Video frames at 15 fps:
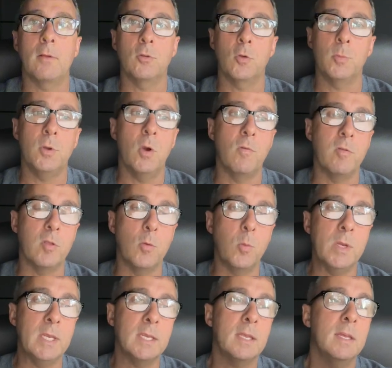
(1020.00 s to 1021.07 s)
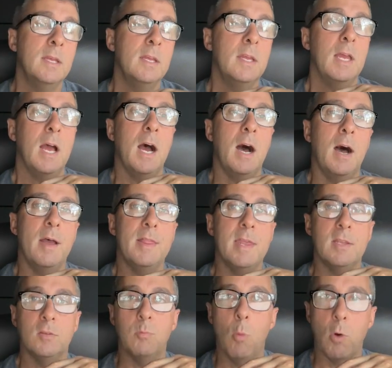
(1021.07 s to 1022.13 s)
little bit over the week. And then
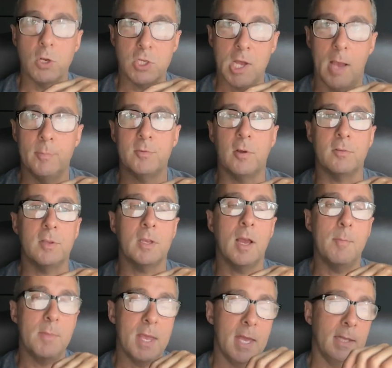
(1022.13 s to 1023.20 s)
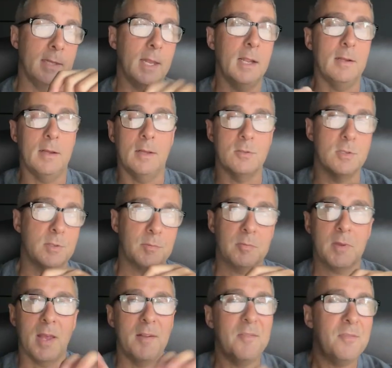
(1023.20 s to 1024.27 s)
as more jobs start to come in, then I'll just
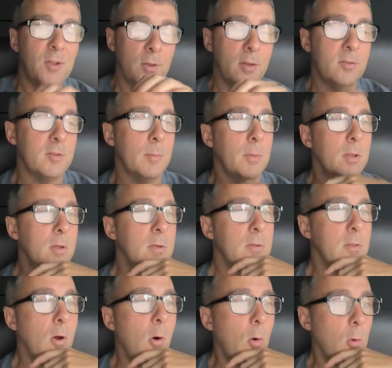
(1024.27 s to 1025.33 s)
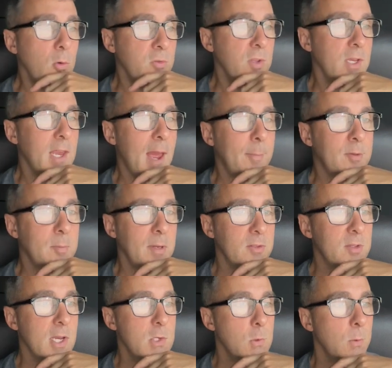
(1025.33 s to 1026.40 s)
kind of fill in some of the holes and the gaps in my
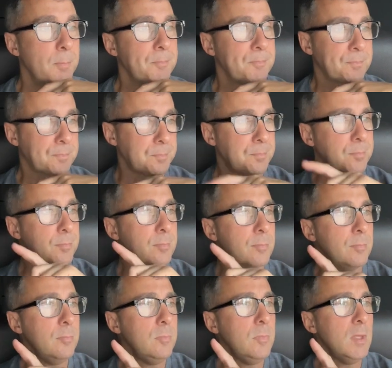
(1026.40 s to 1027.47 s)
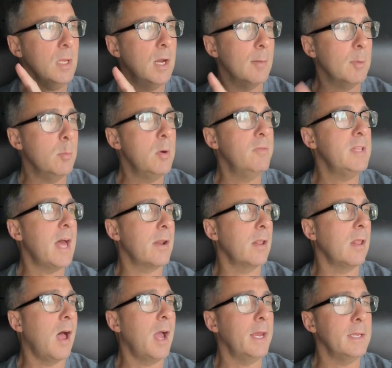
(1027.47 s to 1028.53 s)
schedule. But moving down the
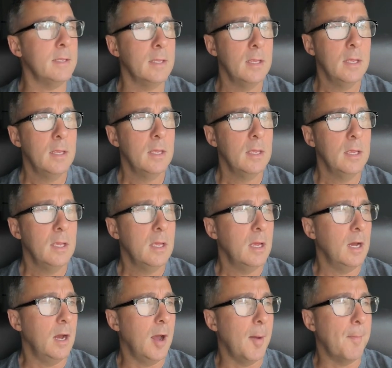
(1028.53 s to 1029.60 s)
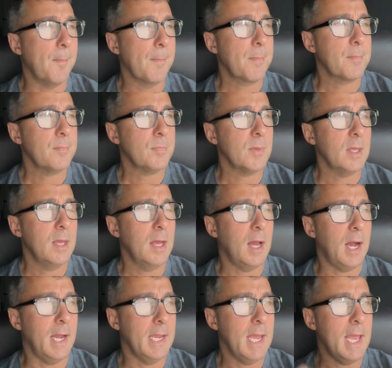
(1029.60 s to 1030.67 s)
line,
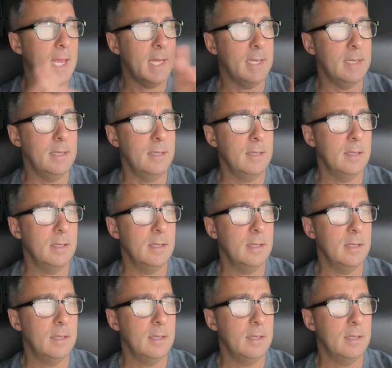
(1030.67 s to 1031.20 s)
I had